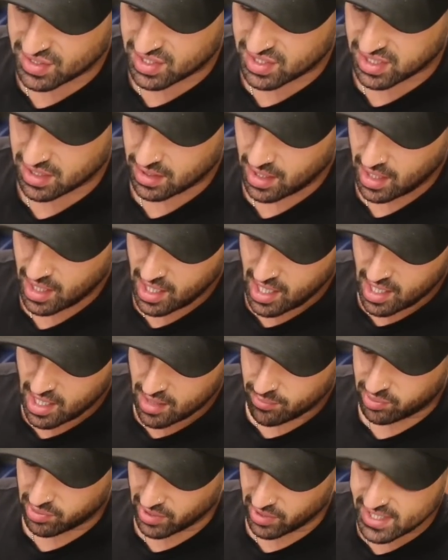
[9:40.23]
used it,
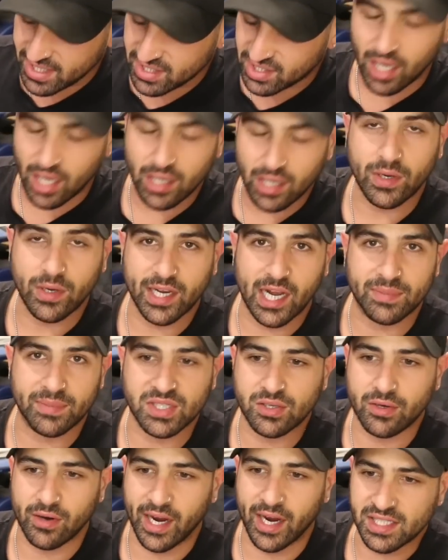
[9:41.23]
please go look it up.
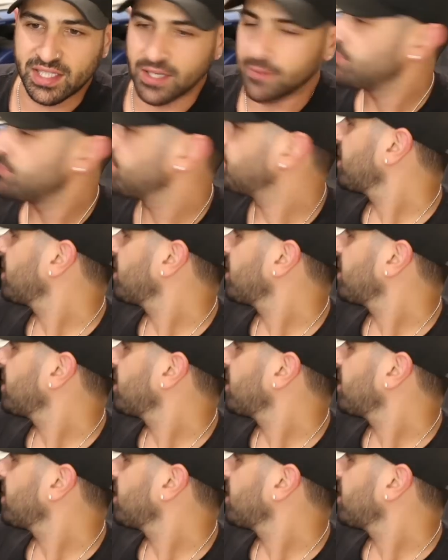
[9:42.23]
It's crazy.